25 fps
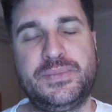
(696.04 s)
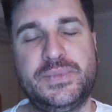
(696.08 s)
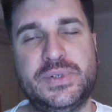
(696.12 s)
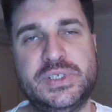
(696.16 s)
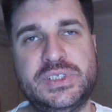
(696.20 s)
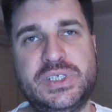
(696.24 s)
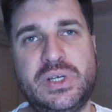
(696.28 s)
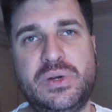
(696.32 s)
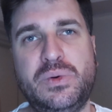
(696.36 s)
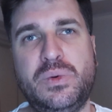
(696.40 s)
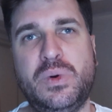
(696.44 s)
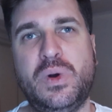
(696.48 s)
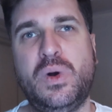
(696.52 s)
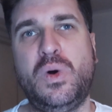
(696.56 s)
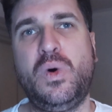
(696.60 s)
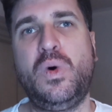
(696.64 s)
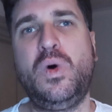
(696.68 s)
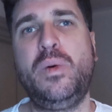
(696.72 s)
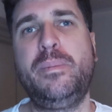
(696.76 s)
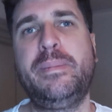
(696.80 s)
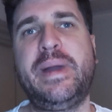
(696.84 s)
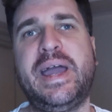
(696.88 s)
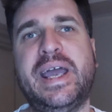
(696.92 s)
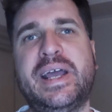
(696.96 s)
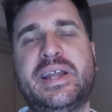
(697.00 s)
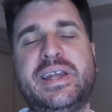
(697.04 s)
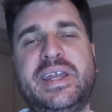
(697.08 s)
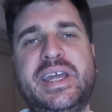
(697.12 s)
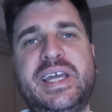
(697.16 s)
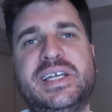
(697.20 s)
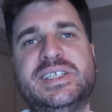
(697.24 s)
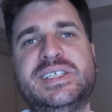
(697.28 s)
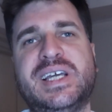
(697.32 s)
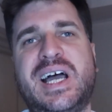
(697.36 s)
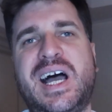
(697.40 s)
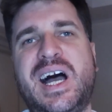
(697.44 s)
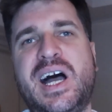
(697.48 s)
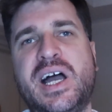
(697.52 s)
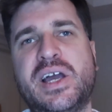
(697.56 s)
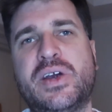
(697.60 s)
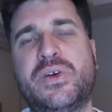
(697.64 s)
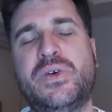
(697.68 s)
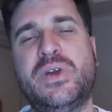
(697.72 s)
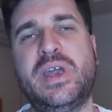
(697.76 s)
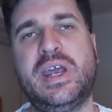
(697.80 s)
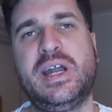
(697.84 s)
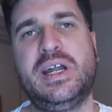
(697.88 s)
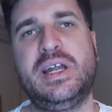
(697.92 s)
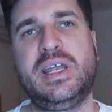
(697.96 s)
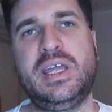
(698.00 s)
So all backlinks aren't
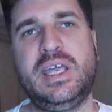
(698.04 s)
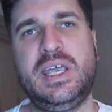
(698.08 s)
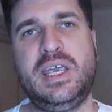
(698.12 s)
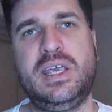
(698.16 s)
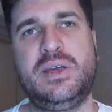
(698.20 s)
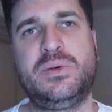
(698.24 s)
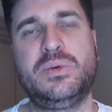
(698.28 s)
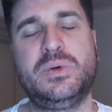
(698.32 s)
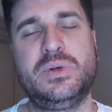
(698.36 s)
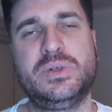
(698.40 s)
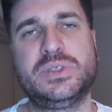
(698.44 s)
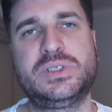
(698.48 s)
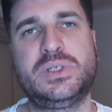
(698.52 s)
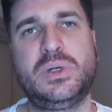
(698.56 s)
created equal.